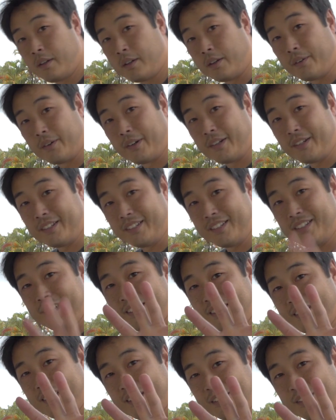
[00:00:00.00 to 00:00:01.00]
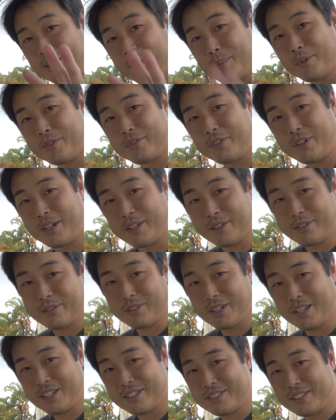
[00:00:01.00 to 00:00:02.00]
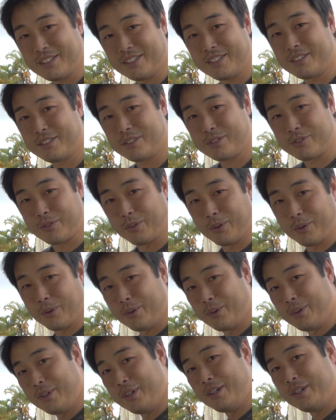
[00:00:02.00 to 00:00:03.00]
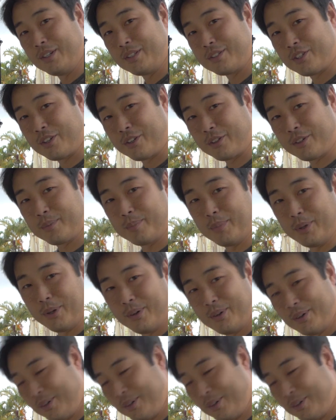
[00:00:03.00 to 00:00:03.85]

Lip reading: Alright, and number 5, last end for the target goal.